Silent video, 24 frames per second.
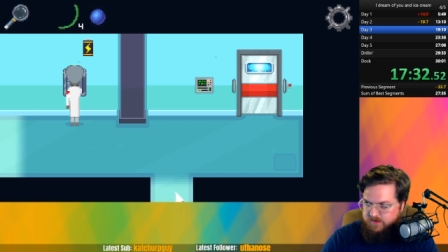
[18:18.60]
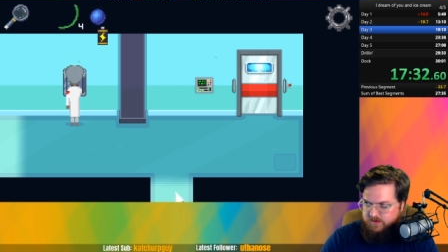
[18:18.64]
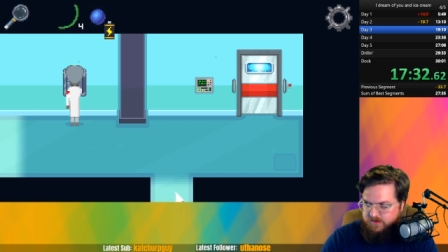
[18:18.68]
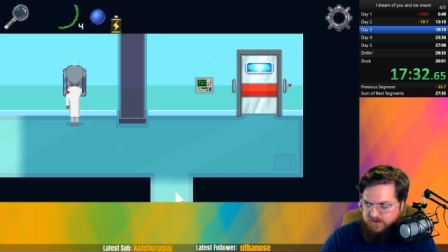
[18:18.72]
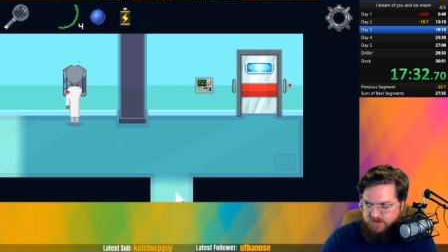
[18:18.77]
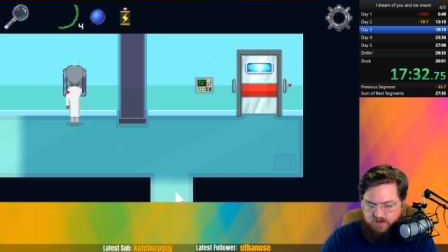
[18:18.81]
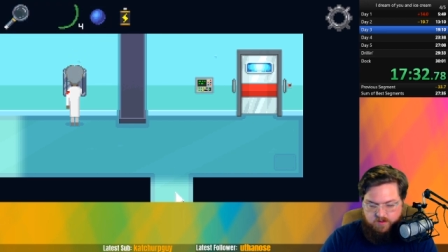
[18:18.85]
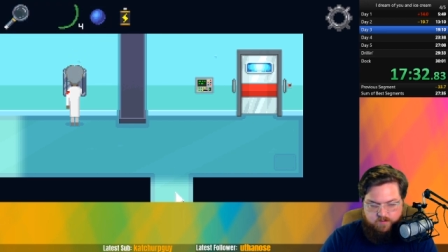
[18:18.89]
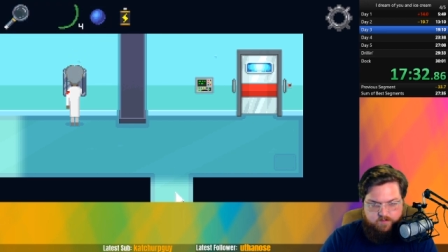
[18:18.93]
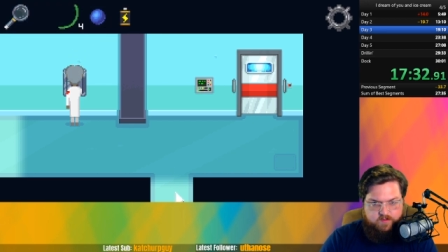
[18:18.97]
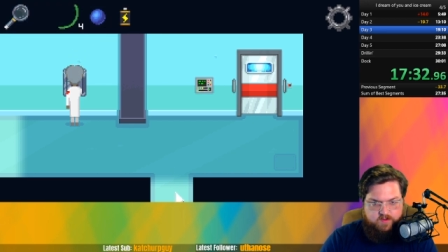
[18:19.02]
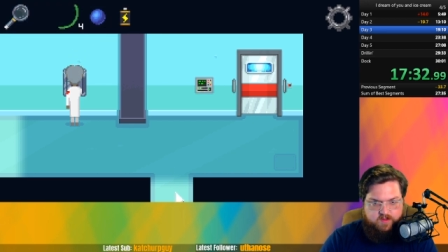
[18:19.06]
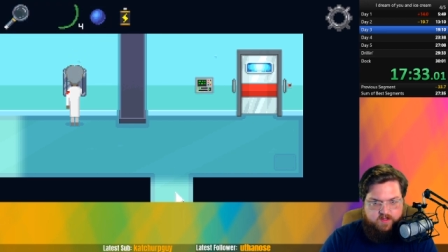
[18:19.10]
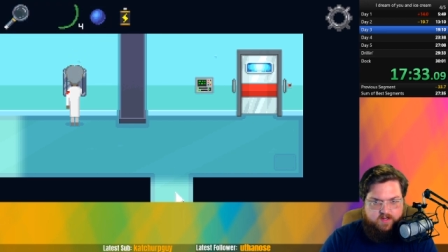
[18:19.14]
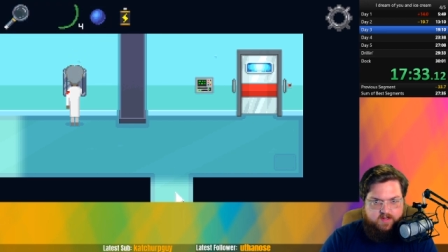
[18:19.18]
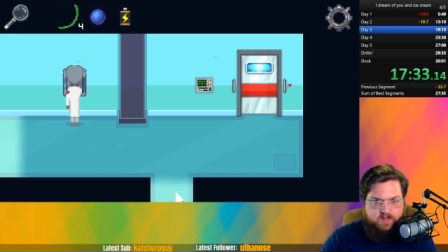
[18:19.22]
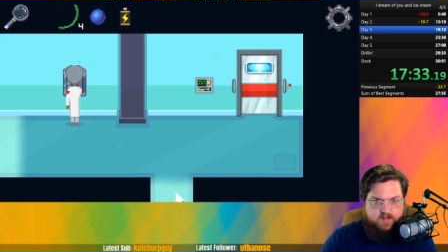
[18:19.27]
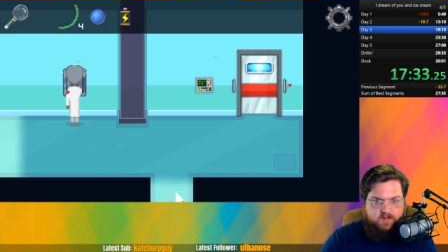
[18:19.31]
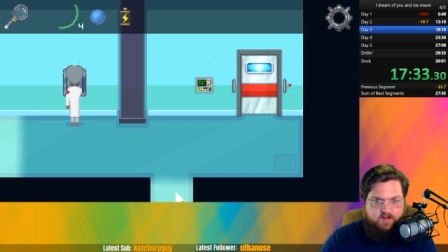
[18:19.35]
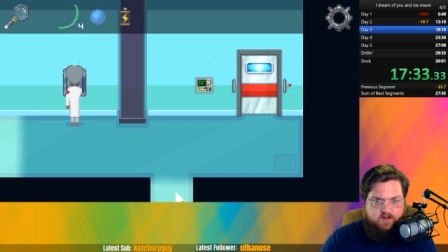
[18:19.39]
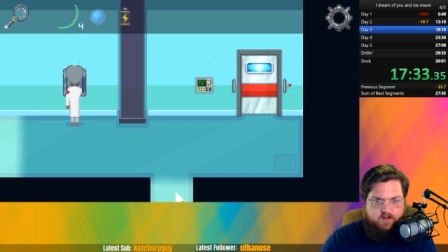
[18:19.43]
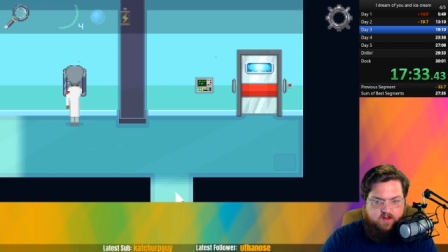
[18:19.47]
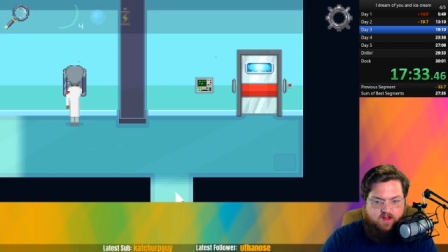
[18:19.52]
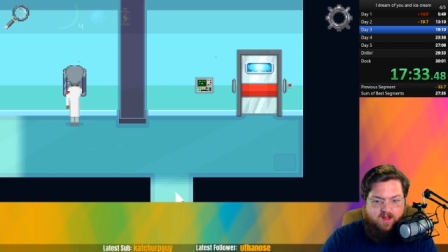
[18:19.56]
Hopefully I
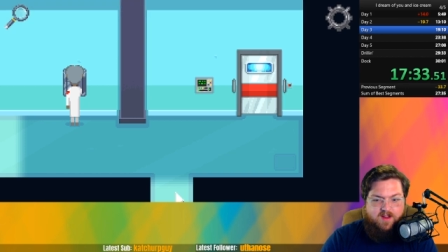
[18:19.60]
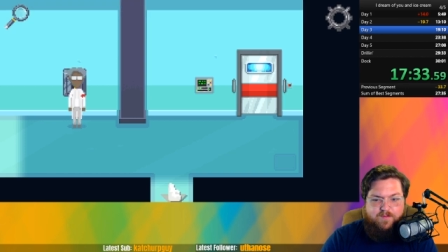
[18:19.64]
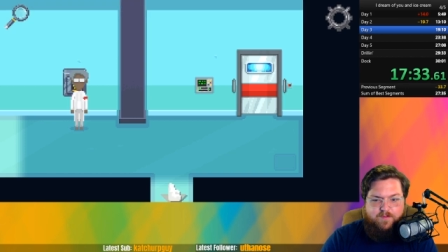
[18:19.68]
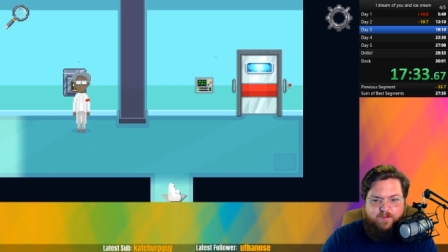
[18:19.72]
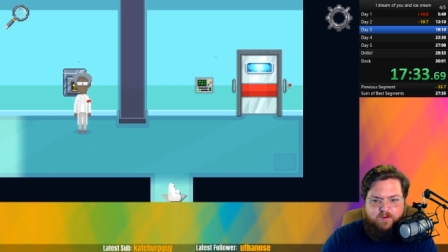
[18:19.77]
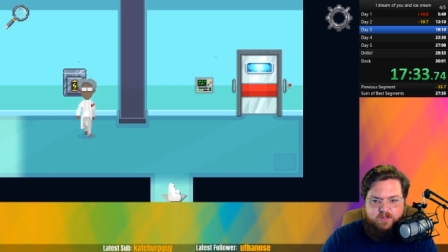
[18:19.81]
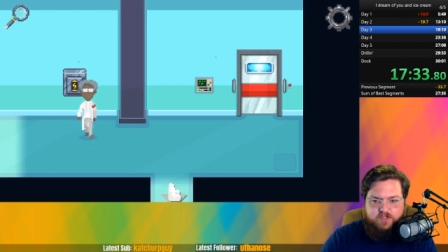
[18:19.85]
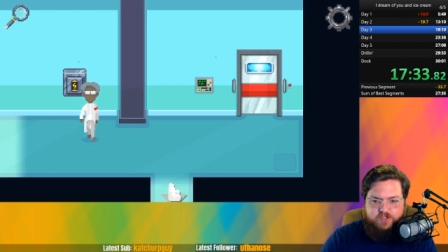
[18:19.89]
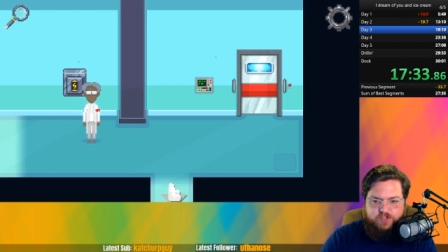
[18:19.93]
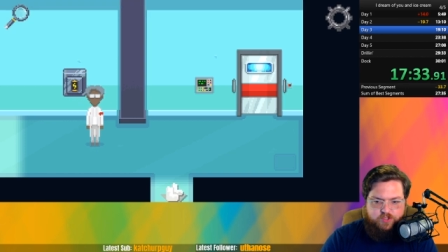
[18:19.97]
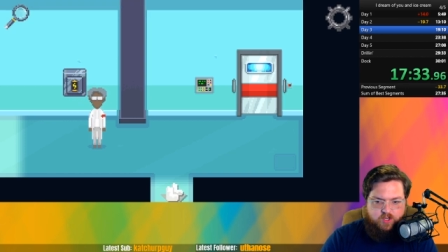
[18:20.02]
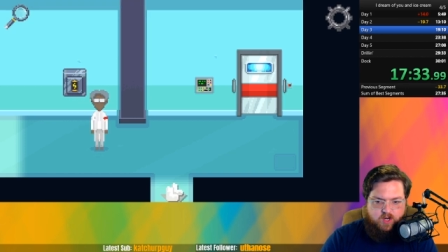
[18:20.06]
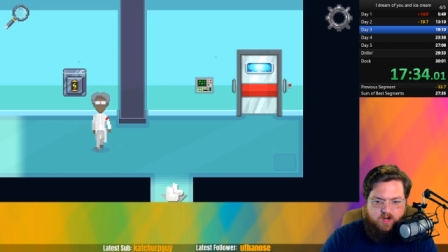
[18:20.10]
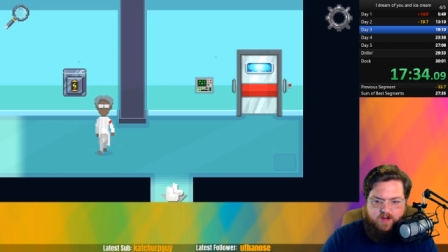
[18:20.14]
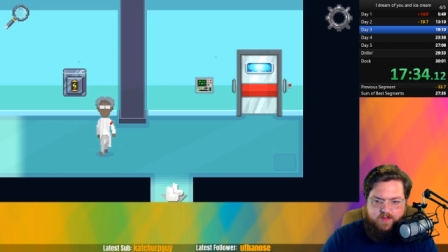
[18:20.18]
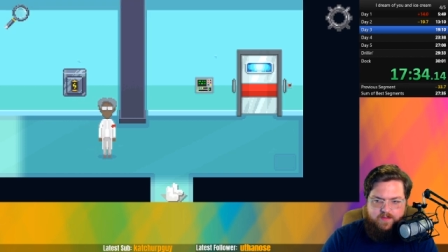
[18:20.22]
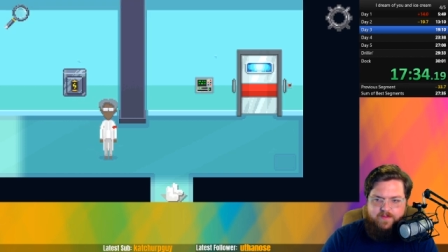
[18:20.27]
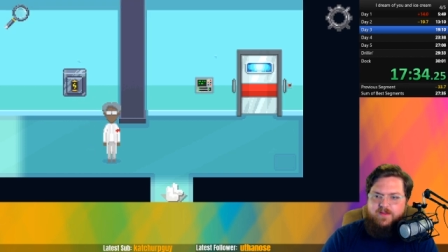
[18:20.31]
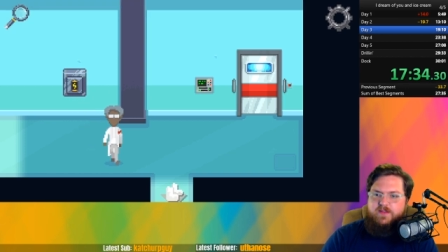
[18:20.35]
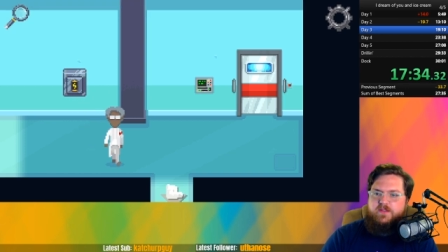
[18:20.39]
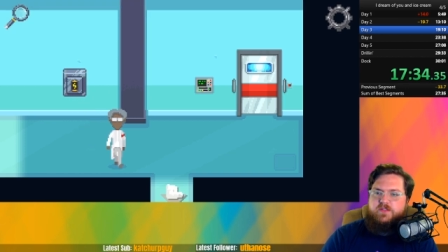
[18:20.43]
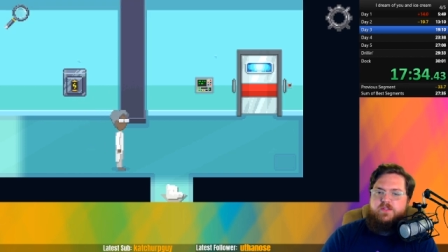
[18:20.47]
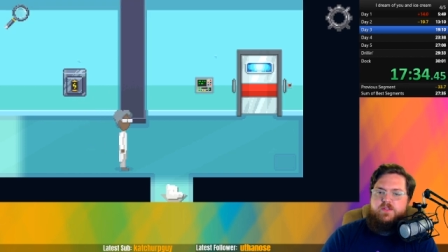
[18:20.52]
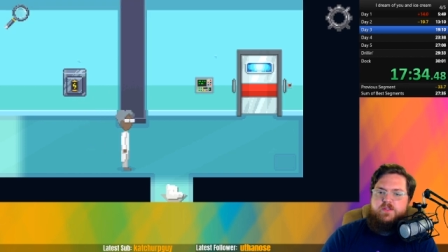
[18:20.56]
can uh, first try
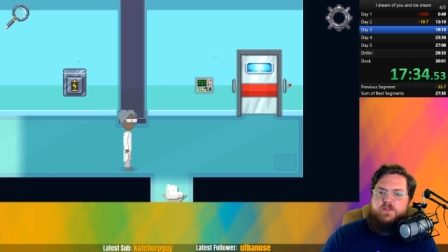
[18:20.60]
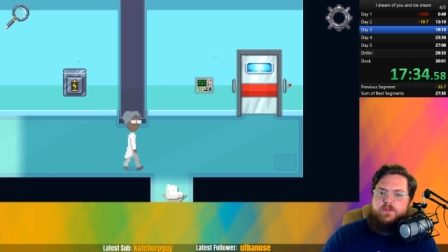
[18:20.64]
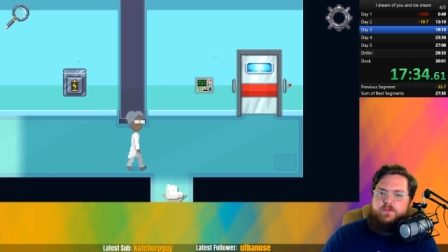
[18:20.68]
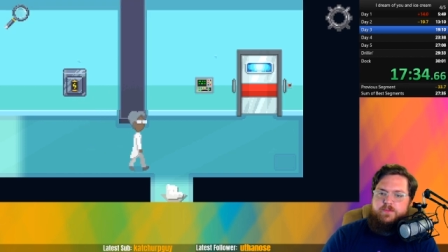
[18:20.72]
this.